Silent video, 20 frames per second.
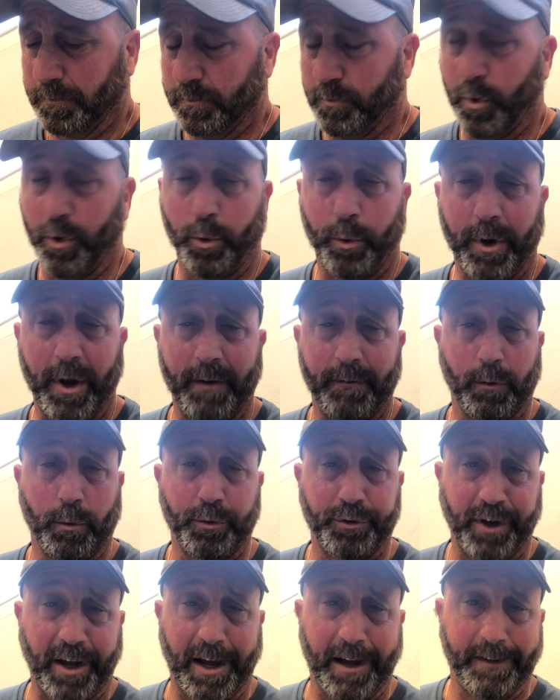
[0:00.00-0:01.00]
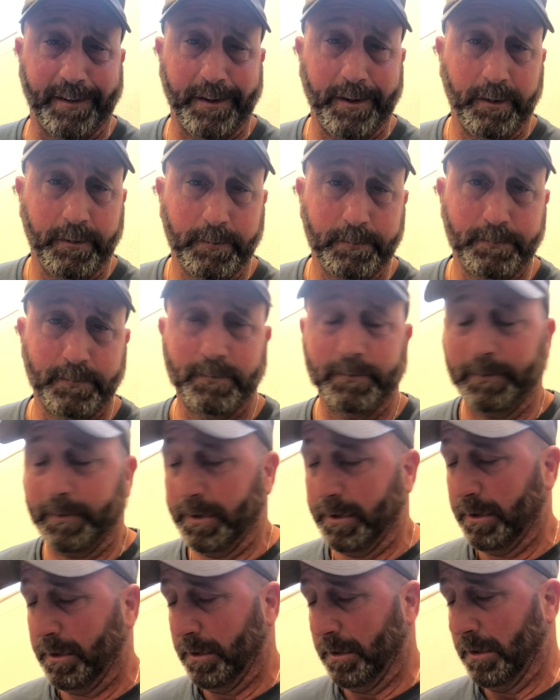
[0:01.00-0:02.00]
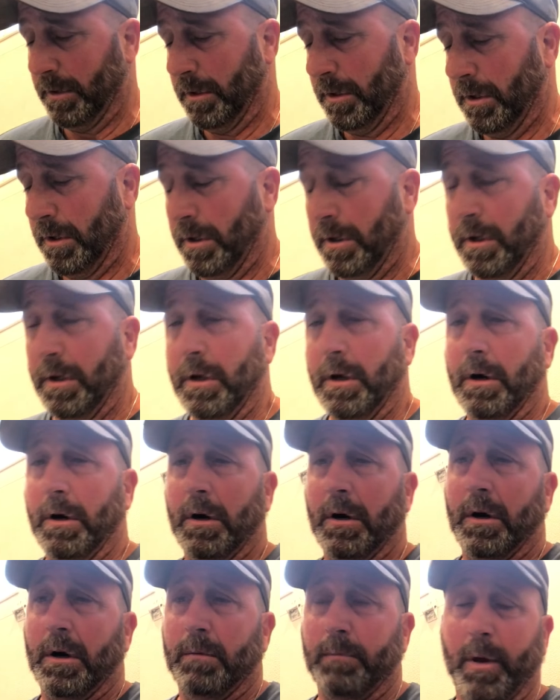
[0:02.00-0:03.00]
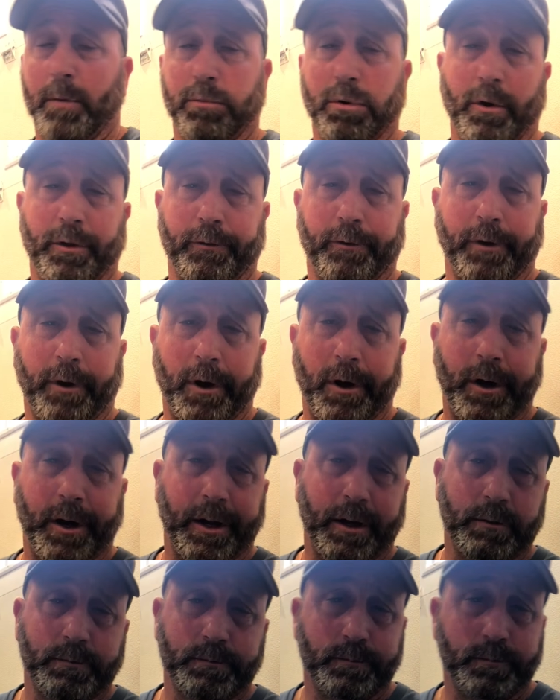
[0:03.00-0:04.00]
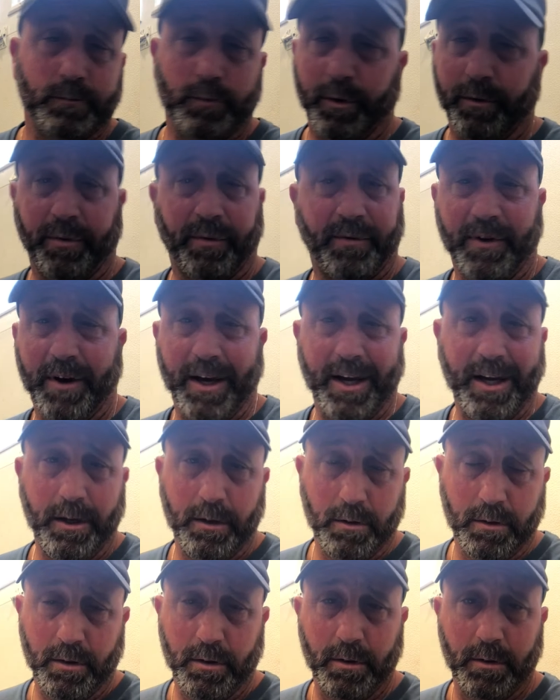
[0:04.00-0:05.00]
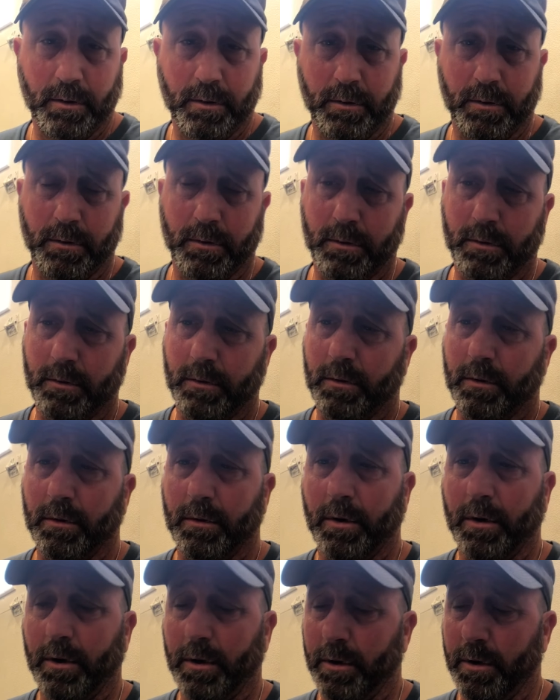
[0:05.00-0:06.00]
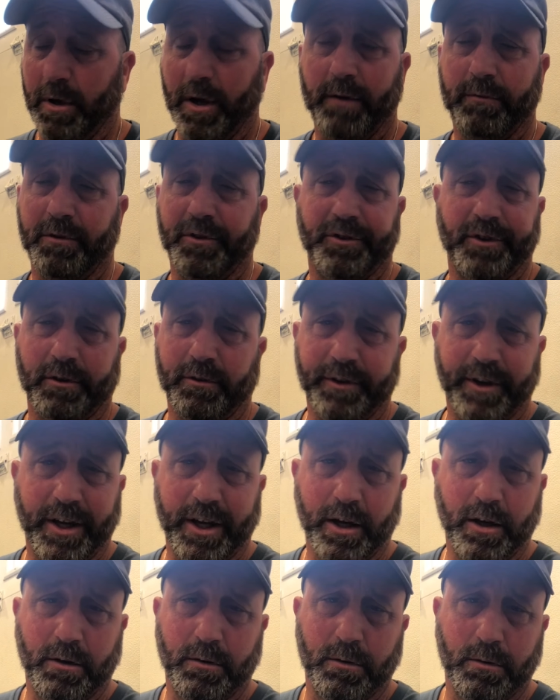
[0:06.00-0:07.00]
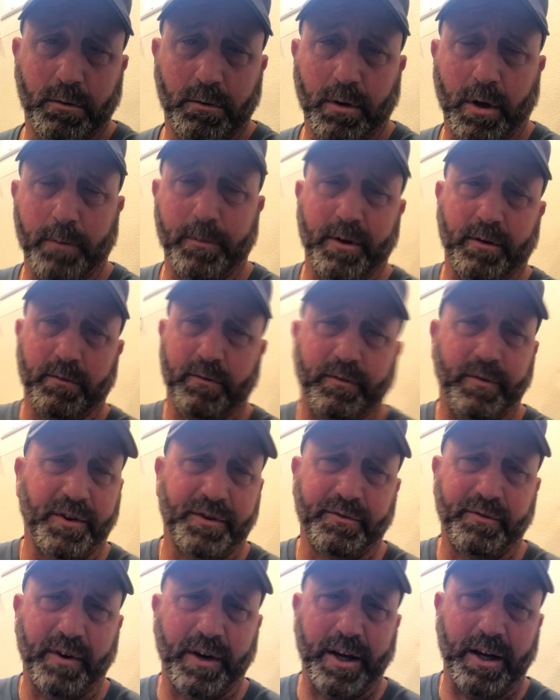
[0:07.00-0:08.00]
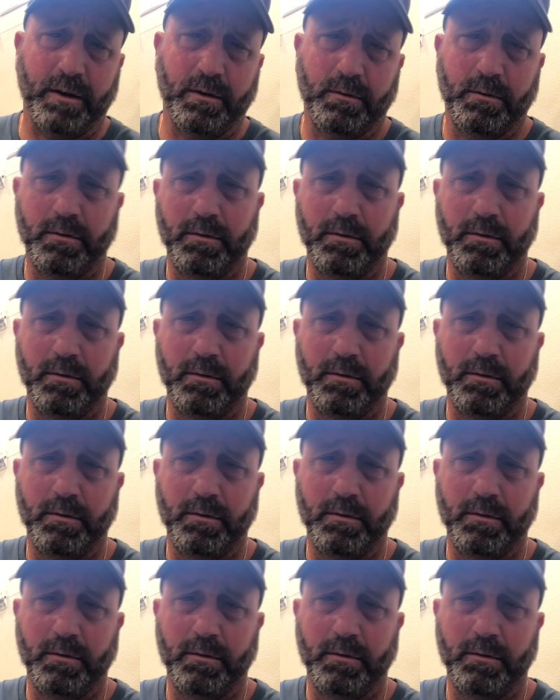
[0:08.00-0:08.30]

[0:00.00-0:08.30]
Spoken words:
with whatever was handy. My brother and I would fight every single day. I would fist fight.